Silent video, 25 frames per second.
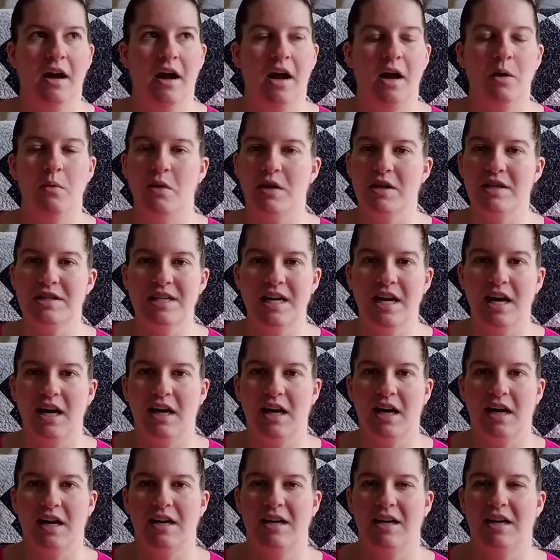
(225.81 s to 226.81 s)
I want to say I
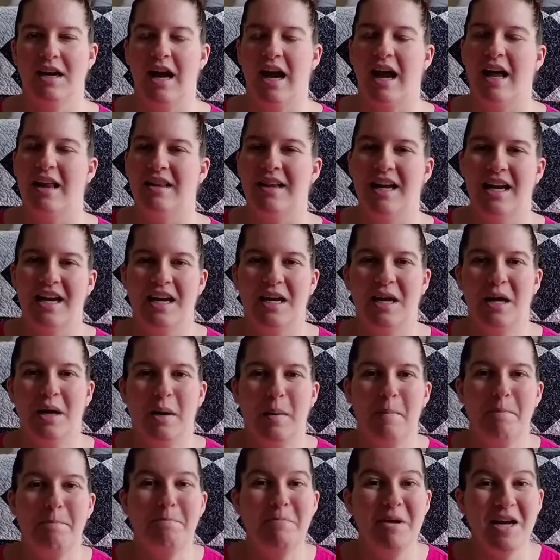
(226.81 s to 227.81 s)
got it at
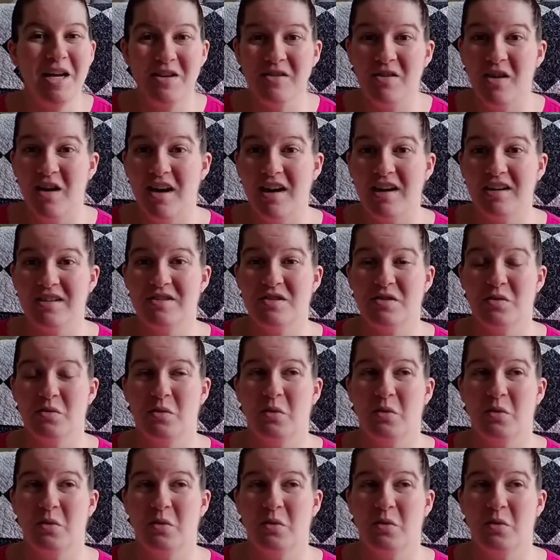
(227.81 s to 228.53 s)
Big Lots